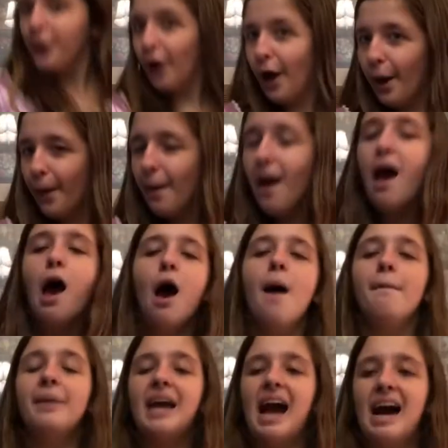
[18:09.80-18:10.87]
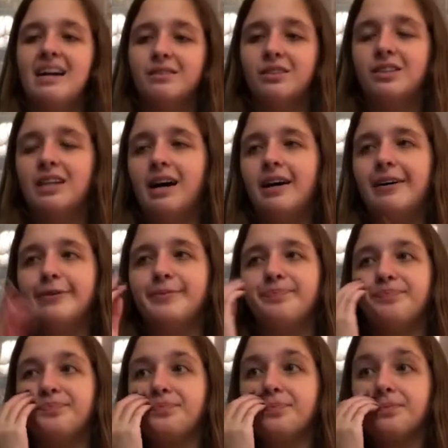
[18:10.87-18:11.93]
Oh. But yeah, so